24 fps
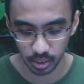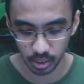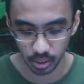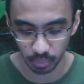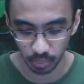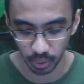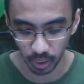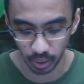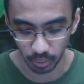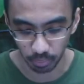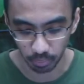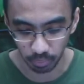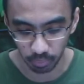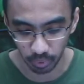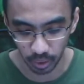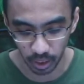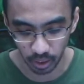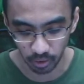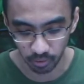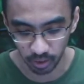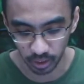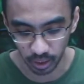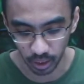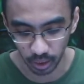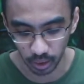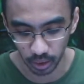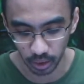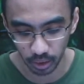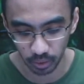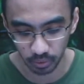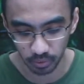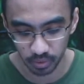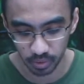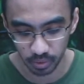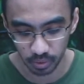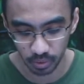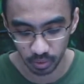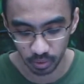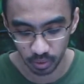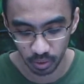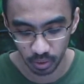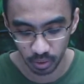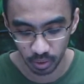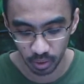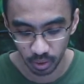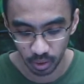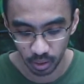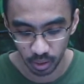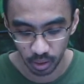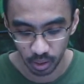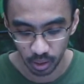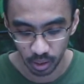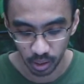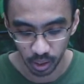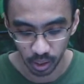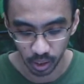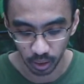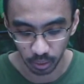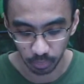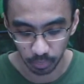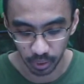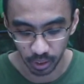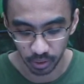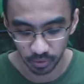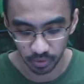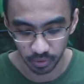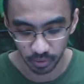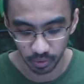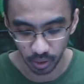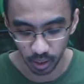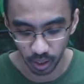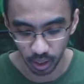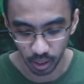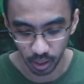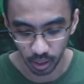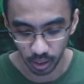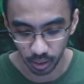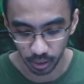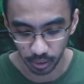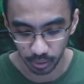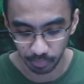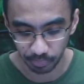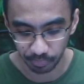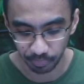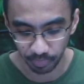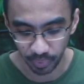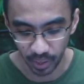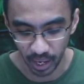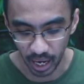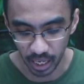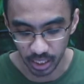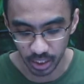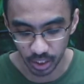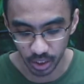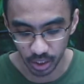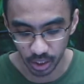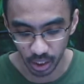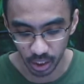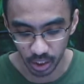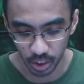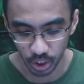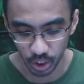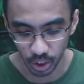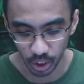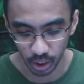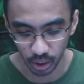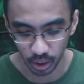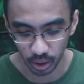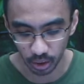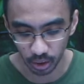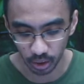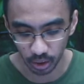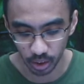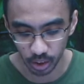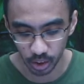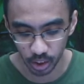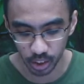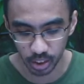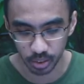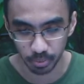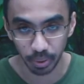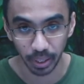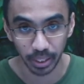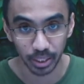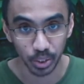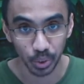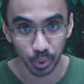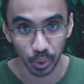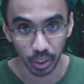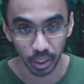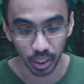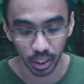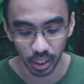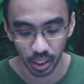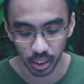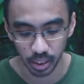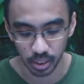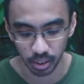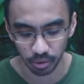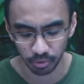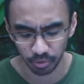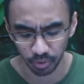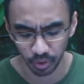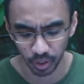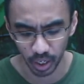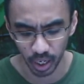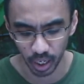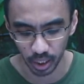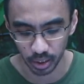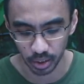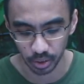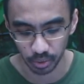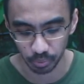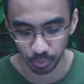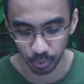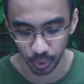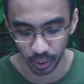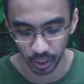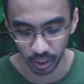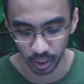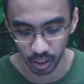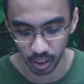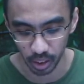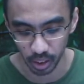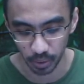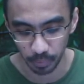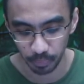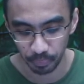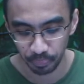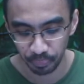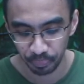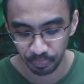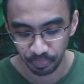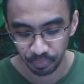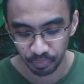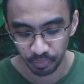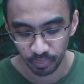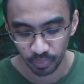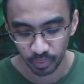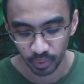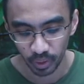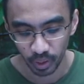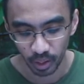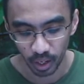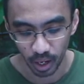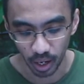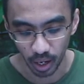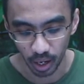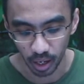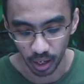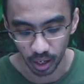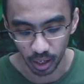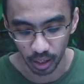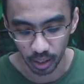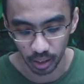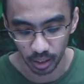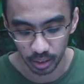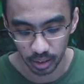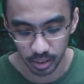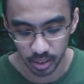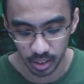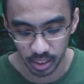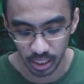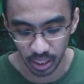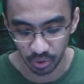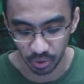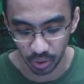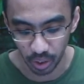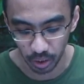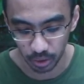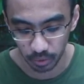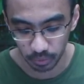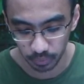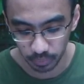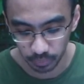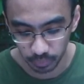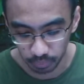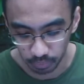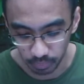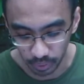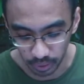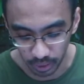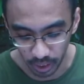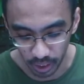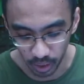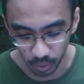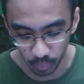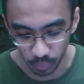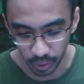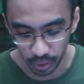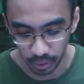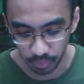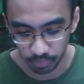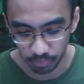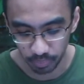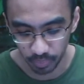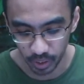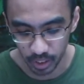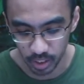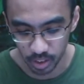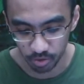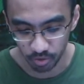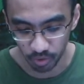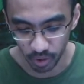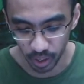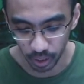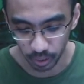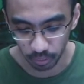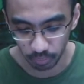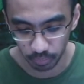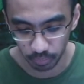I'm gonna give it a little a little bit of agitation just by doing this. I forgot to bring the stirrer, but anyway, it's fine.